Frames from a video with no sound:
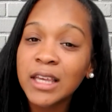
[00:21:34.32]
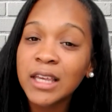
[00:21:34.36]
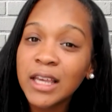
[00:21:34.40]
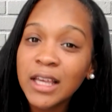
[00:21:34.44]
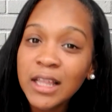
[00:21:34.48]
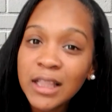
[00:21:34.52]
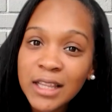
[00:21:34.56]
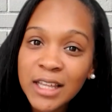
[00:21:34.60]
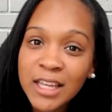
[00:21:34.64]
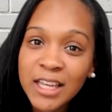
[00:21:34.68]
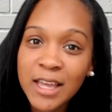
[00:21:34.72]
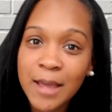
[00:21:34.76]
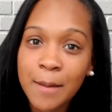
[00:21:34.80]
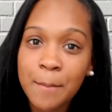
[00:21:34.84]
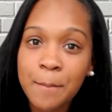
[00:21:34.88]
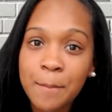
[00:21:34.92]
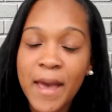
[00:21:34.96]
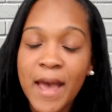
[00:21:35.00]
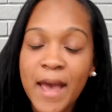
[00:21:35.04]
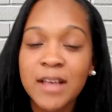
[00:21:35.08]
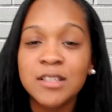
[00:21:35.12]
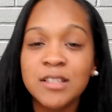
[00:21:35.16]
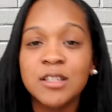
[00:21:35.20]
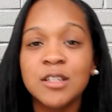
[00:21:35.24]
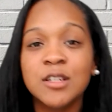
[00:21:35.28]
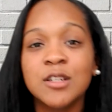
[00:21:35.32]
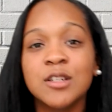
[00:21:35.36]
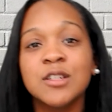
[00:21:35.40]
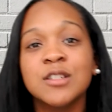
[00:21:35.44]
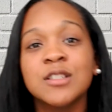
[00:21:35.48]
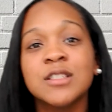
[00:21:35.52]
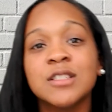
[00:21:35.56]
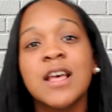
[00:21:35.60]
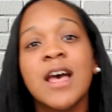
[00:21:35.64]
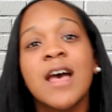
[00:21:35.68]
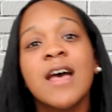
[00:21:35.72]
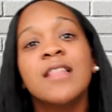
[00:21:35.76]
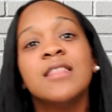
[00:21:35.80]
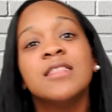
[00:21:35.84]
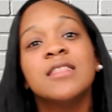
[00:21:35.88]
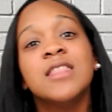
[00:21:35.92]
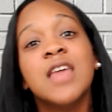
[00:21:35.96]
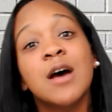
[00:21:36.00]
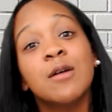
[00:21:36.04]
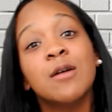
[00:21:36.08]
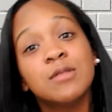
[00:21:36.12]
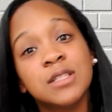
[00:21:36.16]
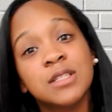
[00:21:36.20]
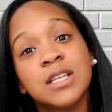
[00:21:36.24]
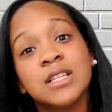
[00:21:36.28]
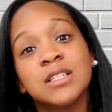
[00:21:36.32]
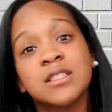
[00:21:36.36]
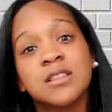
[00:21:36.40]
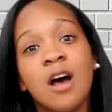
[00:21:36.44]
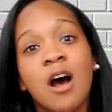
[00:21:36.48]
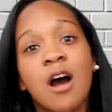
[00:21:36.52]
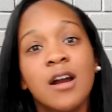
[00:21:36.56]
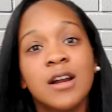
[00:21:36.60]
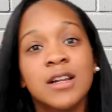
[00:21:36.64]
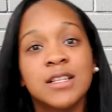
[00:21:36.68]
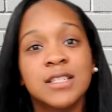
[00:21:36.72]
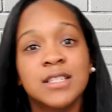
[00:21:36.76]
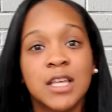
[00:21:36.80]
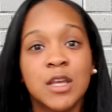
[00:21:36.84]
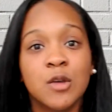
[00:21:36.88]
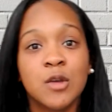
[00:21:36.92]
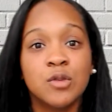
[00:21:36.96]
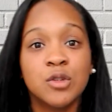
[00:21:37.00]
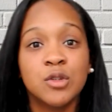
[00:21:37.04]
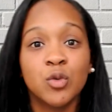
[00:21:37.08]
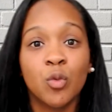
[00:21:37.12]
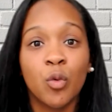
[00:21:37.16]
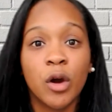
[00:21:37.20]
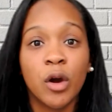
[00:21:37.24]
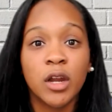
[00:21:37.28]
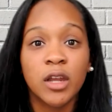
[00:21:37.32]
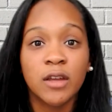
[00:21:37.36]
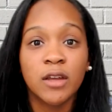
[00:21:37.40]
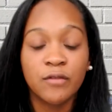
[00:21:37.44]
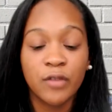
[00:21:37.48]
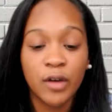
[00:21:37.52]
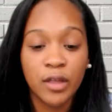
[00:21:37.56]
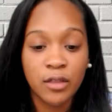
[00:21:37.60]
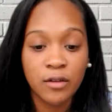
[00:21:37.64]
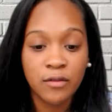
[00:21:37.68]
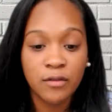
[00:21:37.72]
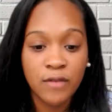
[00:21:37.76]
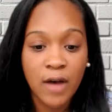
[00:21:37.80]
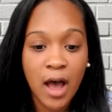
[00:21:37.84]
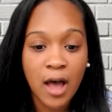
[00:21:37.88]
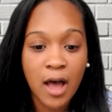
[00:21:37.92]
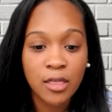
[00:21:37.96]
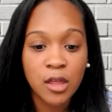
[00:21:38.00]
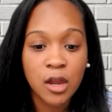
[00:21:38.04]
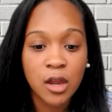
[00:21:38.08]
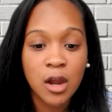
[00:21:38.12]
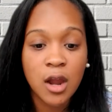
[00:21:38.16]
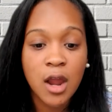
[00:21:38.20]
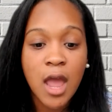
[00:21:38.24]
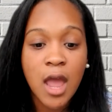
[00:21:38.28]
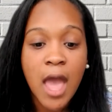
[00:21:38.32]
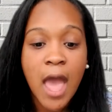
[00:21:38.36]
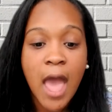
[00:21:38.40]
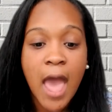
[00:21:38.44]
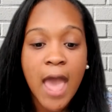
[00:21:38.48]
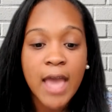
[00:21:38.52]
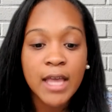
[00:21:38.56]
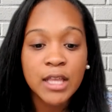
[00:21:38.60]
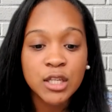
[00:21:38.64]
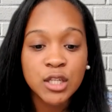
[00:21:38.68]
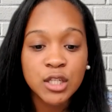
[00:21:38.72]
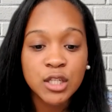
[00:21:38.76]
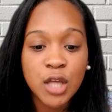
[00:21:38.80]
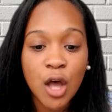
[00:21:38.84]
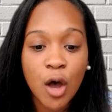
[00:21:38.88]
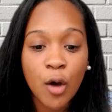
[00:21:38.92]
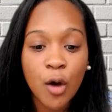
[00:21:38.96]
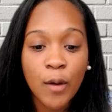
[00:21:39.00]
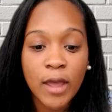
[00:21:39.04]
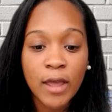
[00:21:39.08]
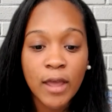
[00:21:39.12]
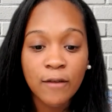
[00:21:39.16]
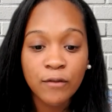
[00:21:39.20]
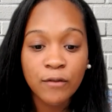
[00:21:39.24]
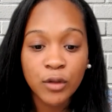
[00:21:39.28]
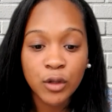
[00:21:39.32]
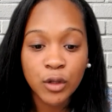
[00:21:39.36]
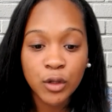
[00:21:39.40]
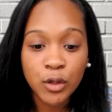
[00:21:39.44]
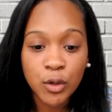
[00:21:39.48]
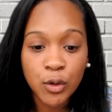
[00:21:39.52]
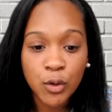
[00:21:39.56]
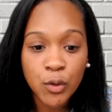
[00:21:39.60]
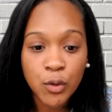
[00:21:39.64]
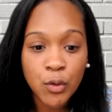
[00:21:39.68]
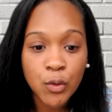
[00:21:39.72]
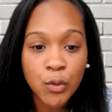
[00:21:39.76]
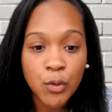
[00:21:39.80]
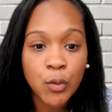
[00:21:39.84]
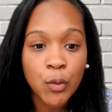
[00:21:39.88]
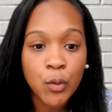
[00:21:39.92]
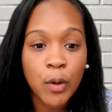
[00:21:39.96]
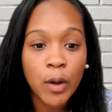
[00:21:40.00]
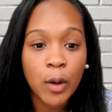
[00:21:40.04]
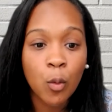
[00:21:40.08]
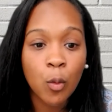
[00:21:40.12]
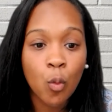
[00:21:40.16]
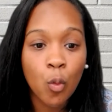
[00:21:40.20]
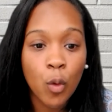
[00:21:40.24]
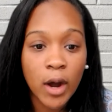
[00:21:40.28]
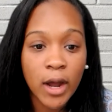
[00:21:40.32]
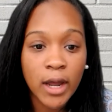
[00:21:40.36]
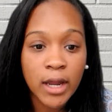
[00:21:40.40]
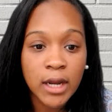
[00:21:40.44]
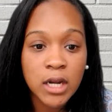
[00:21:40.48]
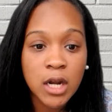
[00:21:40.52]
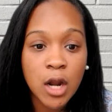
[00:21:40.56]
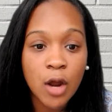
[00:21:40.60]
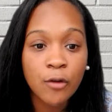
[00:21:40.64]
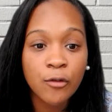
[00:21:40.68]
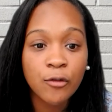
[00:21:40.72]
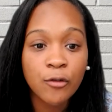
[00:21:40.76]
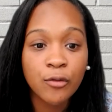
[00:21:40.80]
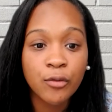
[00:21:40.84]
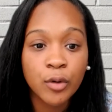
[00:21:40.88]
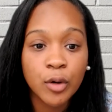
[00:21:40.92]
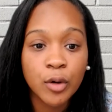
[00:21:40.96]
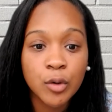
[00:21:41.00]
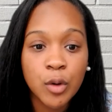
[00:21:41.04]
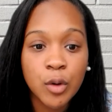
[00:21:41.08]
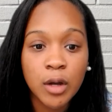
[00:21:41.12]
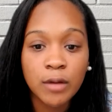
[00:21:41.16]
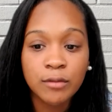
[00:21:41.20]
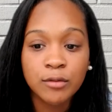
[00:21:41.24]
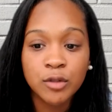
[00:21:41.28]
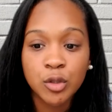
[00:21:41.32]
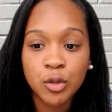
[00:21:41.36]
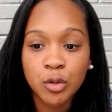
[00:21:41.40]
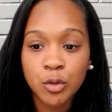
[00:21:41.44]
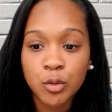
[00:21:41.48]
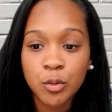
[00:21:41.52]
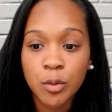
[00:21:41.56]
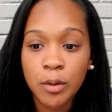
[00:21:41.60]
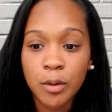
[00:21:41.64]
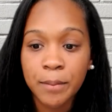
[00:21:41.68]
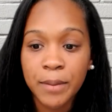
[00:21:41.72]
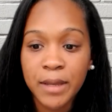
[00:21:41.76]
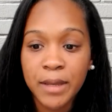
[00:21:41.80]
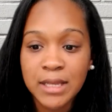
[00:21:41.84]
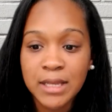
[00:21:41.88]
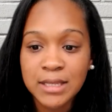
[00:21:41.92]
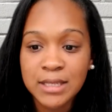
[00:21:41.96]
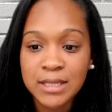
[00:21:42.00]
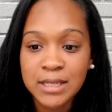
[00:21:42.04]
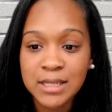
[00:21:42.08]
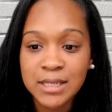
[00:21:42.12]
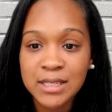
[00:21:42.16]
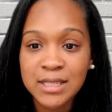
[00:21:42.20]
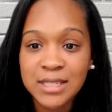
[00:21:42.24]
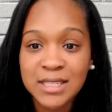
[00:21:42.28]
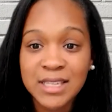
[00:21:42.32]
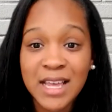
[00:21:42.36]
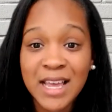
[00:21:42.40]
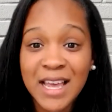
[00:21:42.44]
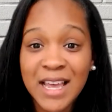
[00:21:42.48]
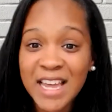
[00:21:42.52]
killing ambassadors, that was as hard as he was working for the Father. And so if you, one fruit of true repentance